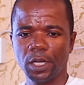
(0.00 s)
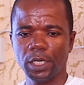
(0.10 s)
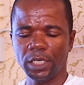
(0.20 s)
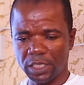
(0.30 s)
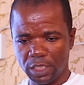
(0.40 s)

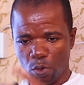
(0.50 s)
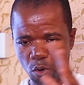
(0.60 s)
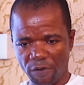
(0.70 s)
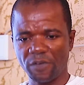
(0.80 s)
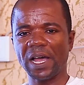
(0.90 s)
It is the
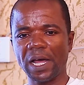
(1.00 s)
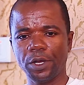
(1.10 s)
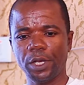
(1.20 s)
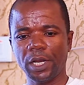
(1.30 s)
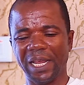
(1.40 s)
growth of
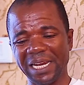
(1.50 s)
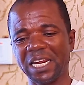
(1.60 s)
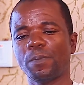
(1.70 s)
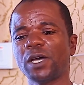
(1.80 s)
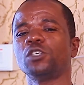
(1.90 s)
algae in
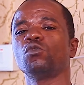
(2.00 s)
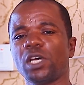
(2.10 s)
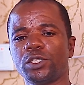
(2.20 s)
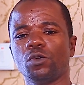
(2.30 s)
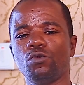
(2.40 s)
that
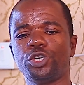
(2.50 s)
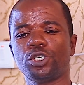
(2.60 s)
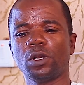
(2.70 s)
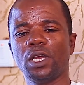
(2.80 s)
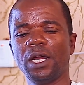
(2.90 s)
particular
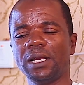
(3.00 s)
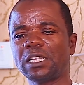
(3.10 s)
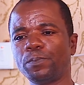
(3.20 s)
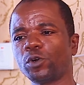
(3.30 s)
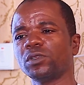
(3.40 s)
solution
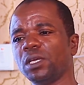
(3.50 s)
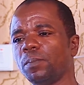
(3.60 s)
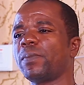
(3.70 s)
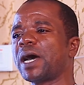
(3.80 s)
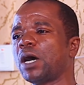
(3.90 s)
that brought
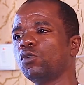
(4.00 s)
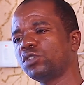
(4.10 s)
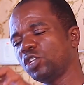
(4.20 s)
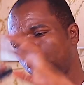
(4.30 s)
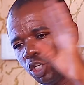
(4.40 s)

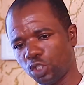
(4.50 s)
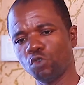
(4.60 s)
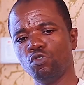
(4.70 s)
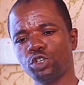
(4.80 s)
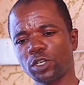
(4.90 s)
about the
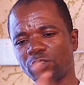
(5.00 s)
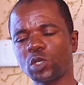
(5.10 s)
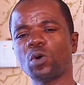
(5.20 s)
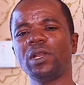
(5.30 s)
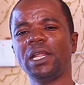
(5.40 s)
solution
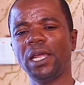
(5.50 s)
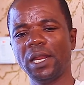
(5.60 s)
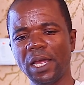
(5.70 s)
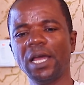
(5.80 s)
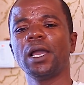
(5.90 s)

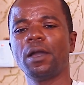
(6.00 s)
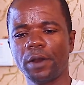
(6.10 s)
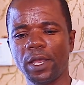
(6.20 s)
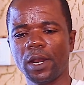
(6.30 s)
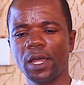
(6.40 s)
turning
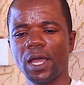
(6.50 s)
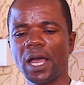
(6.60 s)
green.